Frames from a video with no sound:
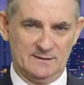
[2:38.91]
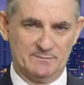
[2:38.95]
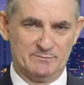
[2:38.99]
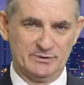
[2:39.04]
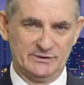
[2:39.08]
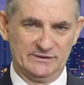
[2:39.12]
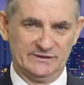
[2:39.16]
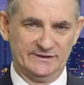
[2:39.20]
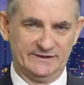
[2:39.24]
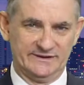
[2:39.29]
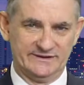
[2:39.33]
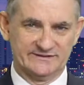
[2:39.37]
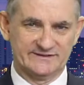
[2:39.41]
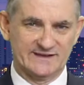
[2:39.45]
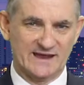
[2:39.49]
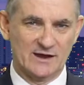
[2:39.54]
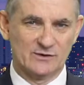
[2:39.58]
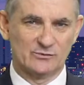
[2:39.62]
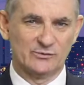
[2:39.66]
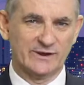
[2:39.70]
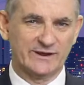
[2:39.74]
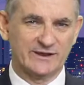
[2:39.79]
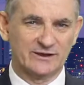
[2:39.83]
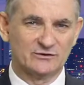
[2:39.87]
abilities
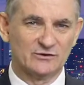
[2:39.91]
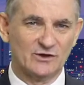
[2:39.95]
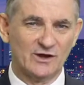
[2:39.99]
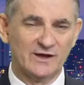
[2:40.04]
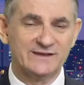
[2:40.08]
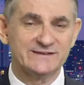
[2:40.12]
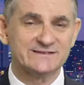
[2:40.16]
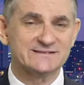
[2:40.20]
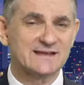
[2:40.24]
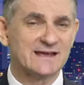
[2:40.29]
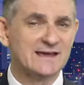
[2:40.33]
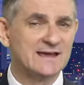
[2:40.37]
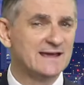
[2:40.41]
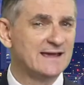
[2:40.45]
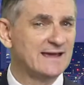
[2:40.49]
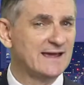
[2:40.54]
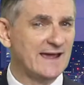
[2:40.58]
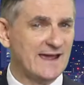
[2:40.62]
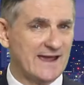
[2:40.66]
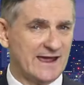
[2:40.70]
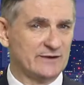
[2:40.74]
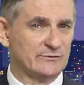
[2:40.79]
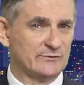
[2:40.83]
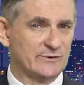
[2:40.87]
are recognized
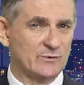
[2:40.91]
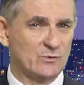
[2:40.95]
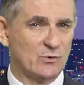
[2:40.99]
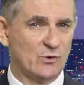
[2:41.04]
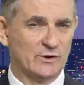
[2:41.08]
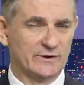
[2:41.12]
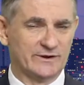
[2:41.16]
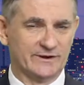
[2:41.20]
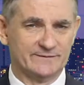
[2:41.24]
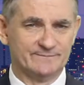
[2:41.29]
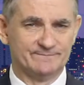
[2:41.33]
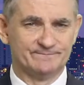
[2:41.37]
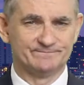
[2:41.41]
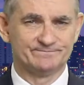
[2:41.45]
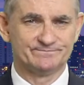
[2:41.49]
and rewarded.